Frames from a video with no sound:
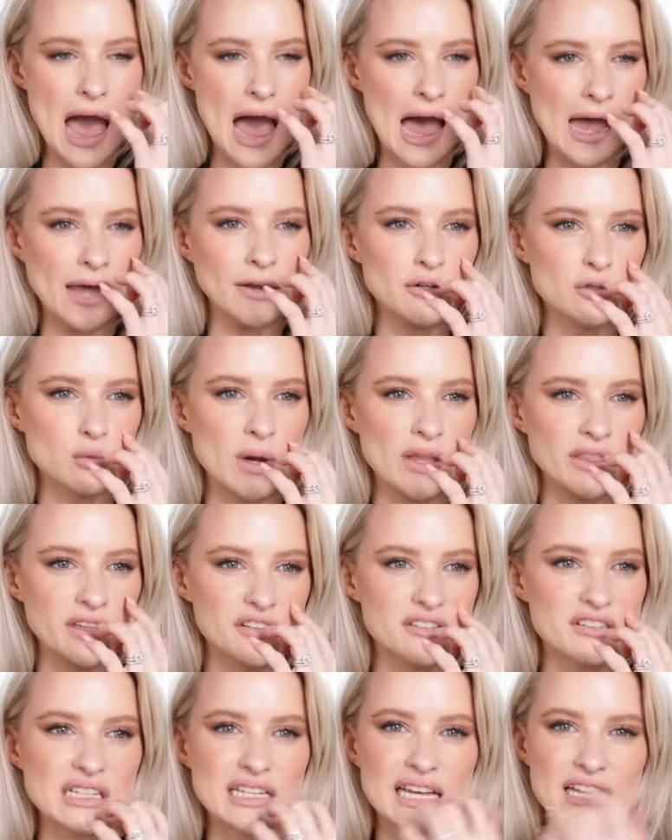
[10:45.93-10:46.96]
And when the
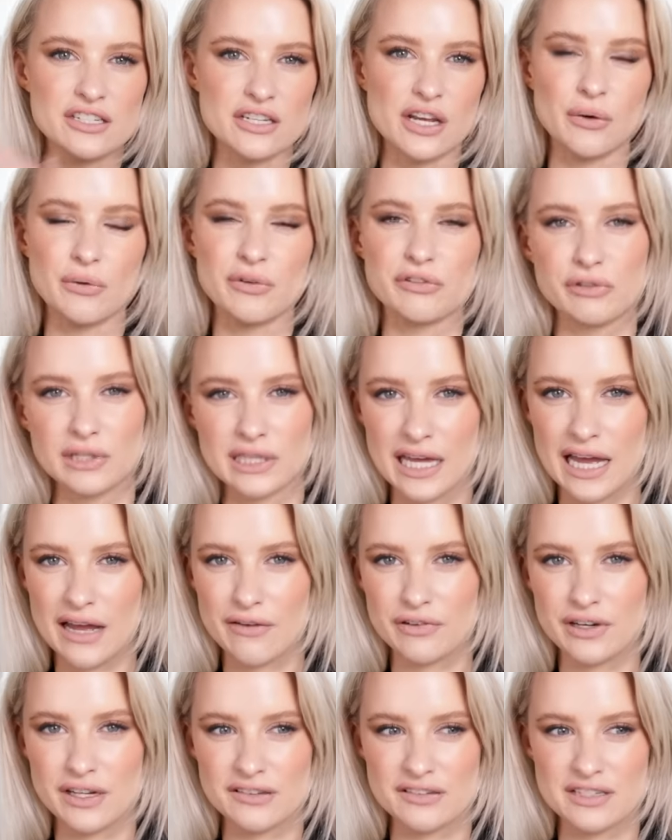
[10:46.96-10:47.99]
stiletto was really
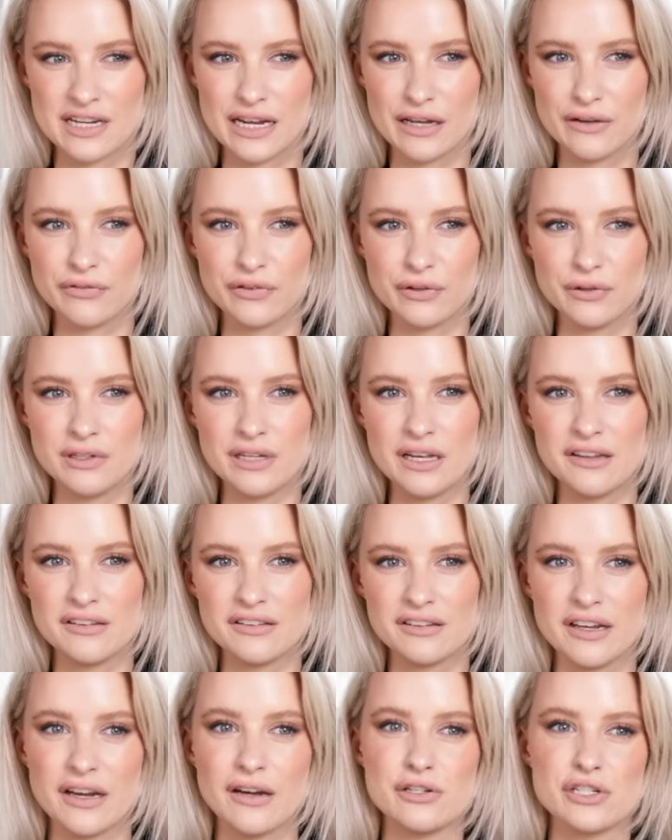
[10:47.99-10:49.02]
having its day a few
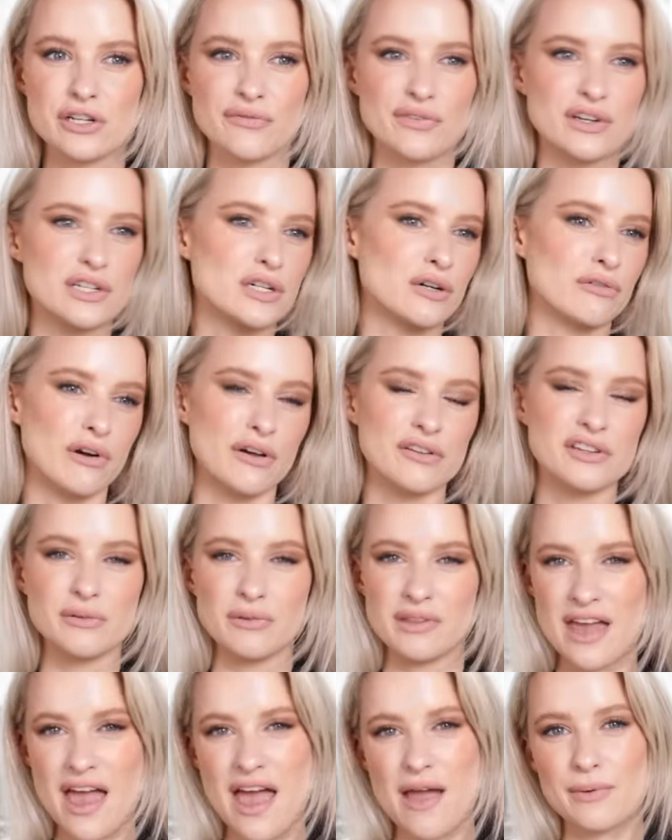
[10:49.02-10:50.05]
years ago, Gianvito Rossi
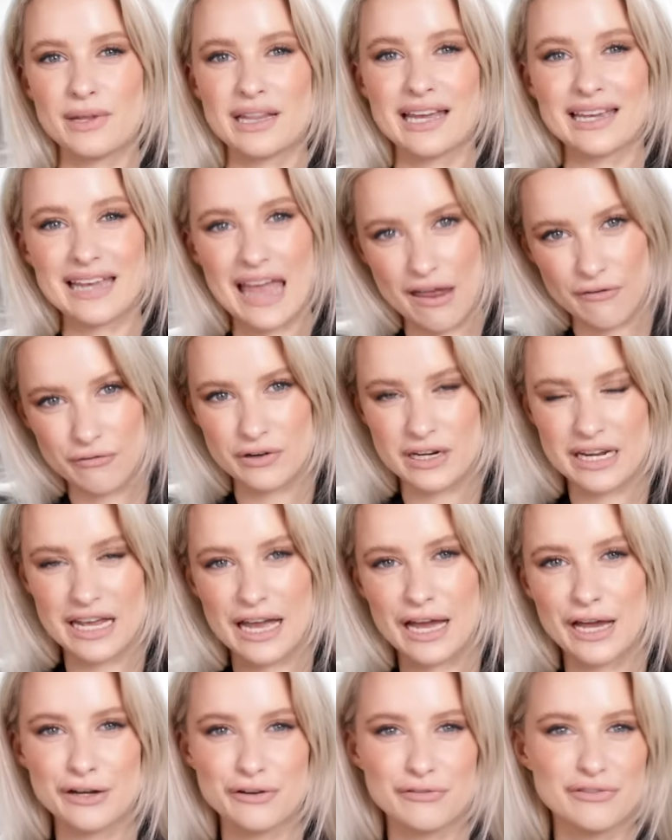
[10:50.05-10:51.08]
were there with like every
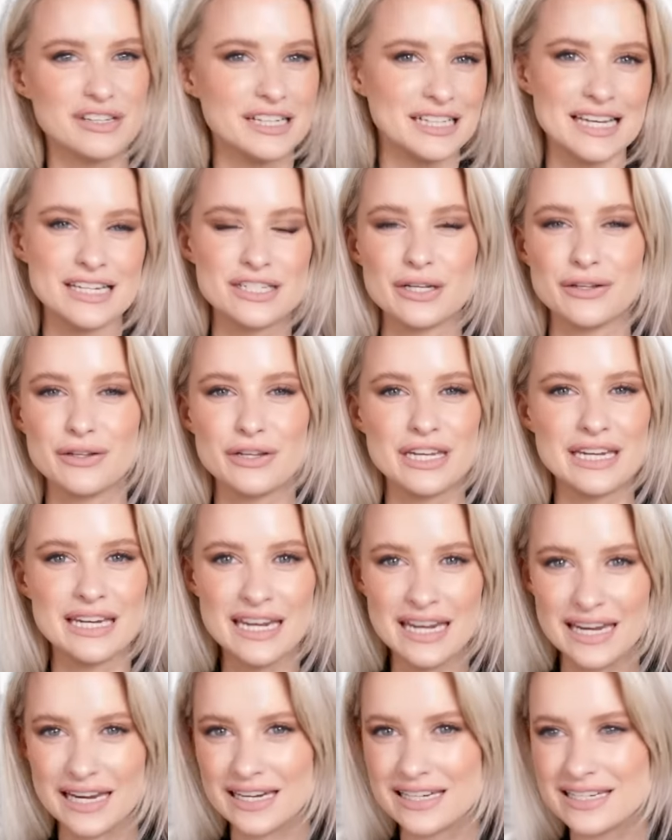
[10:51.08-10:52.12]
kind of stiletto that you
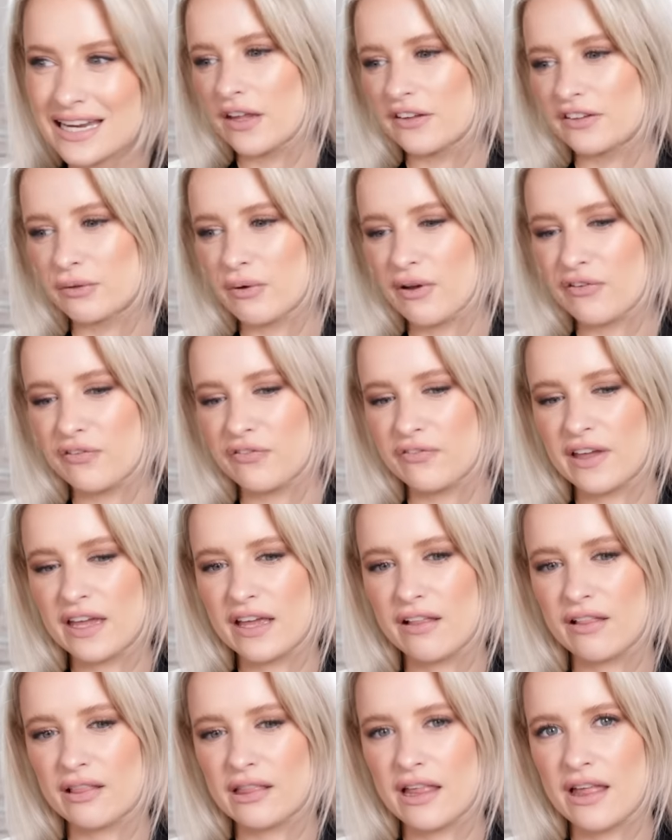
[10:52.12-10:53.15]
need. So I
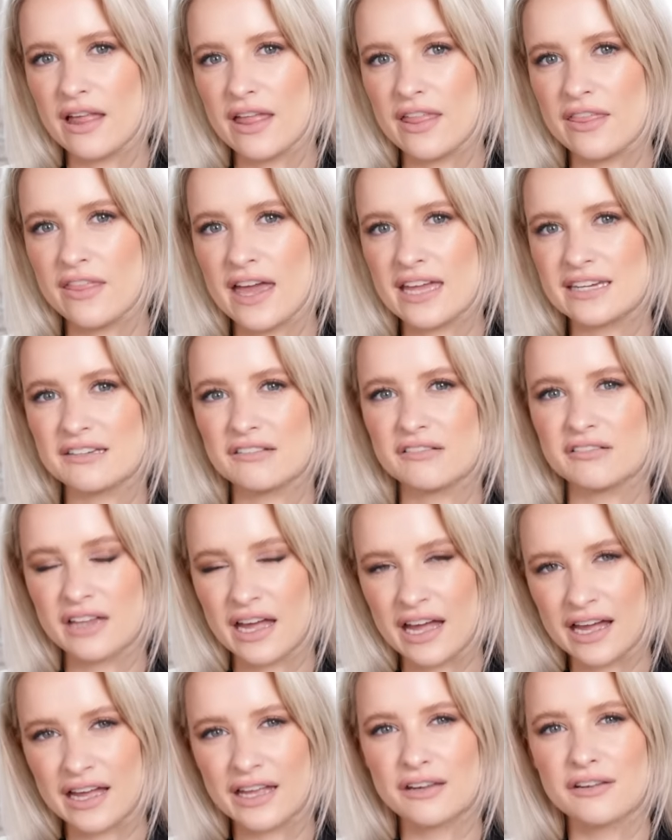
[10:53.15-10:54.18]
feel their
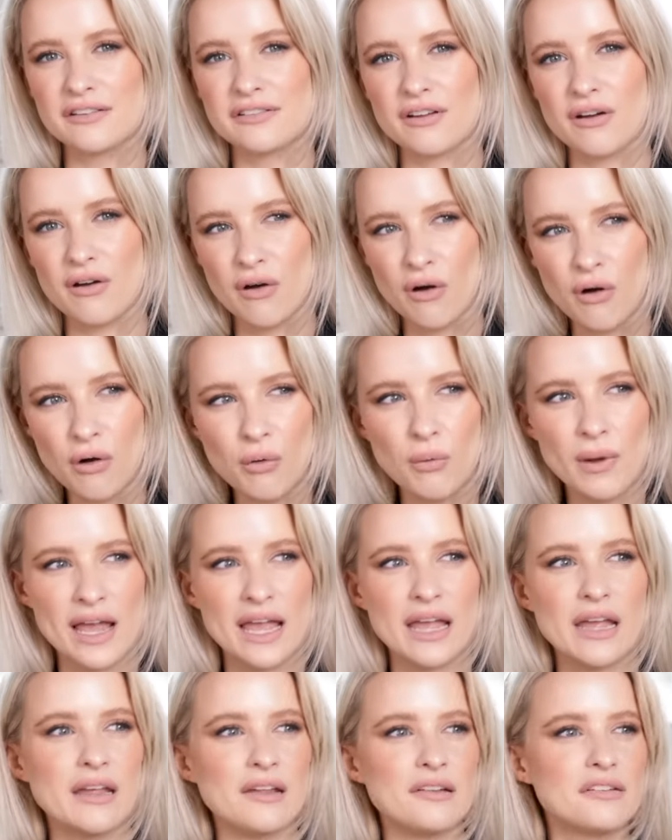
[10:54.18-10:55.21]
designs are
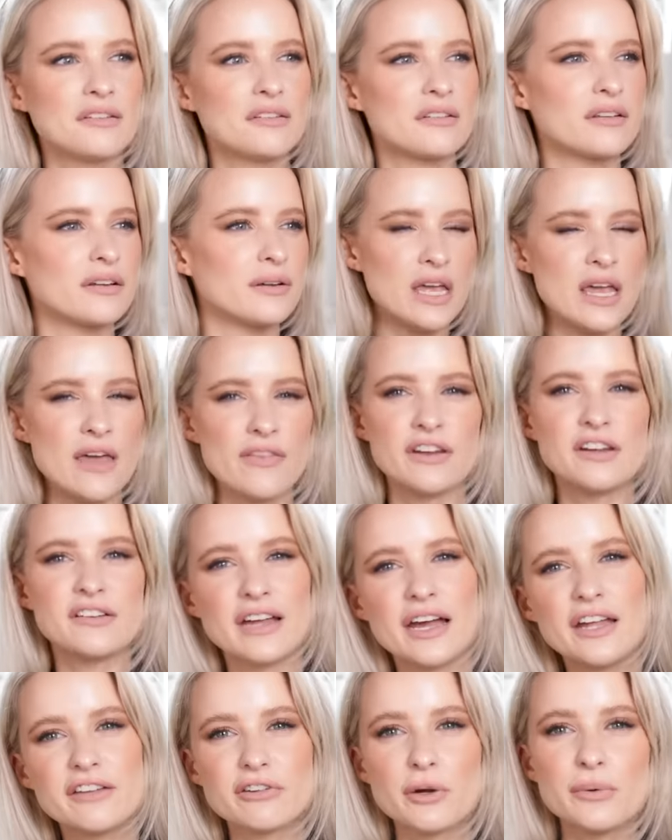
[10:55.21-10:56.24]
always, the
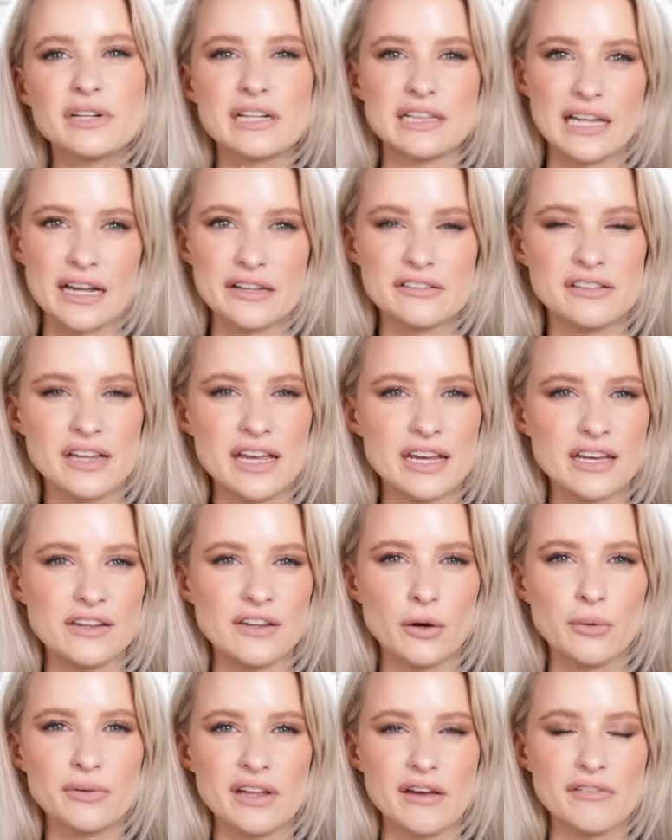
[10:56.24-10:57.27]
designs are always classic
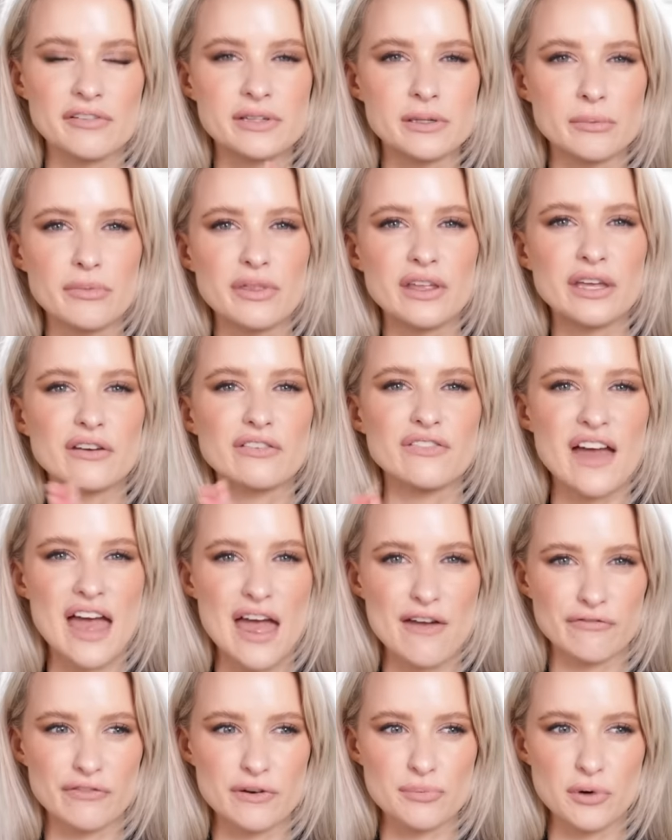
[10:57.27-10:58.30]
and they always have something for
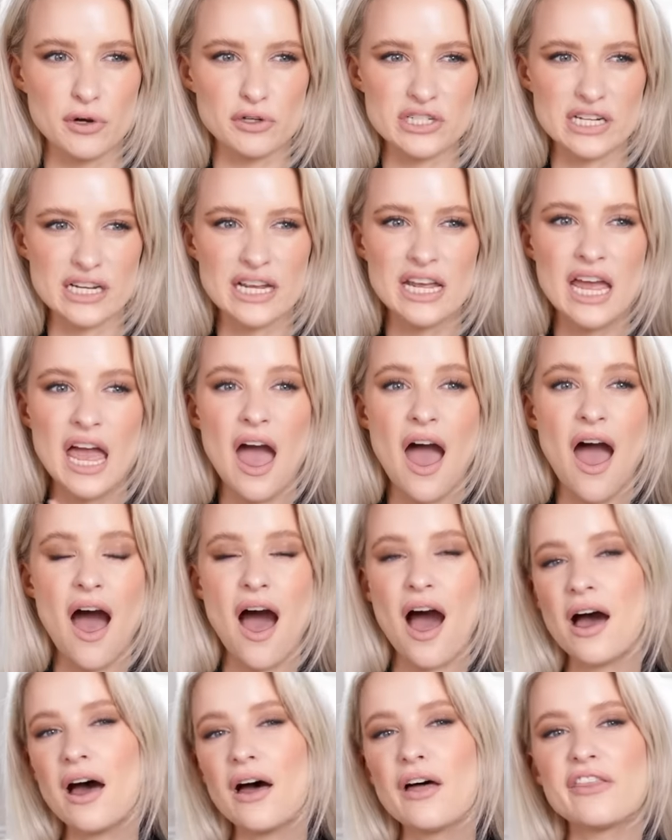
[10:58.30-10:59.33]
everybody.
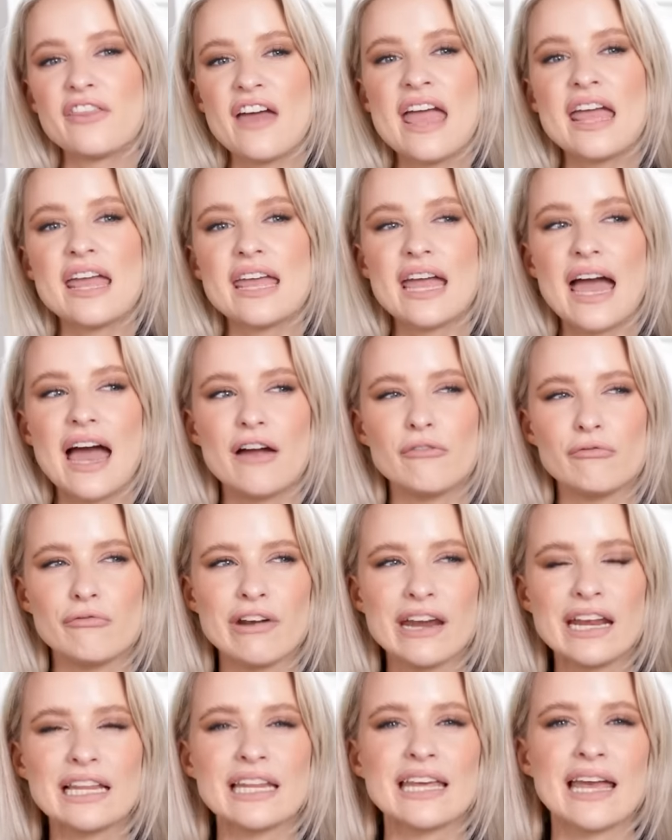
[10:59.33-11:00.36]
Are they
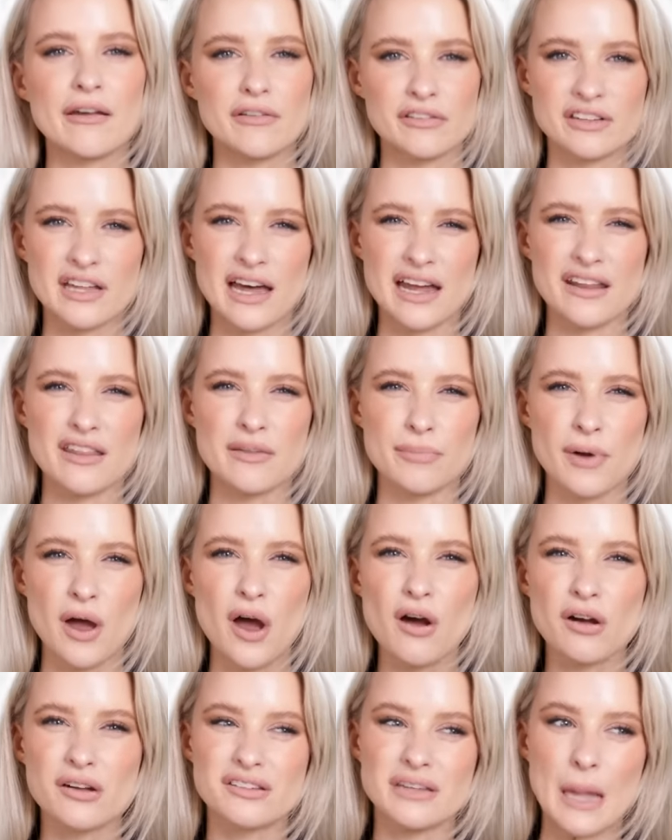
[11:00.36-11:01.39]
really outside of the
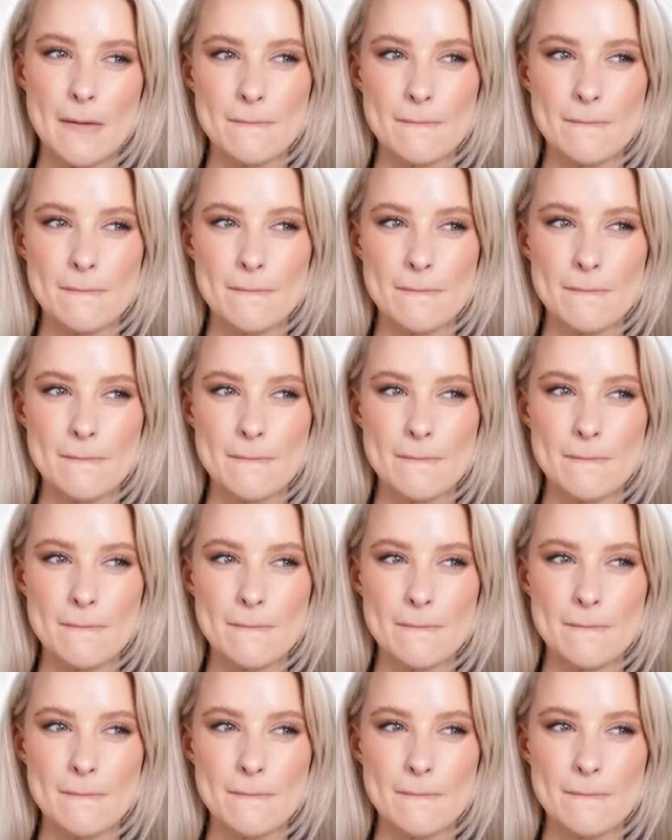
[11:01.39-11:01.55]
box?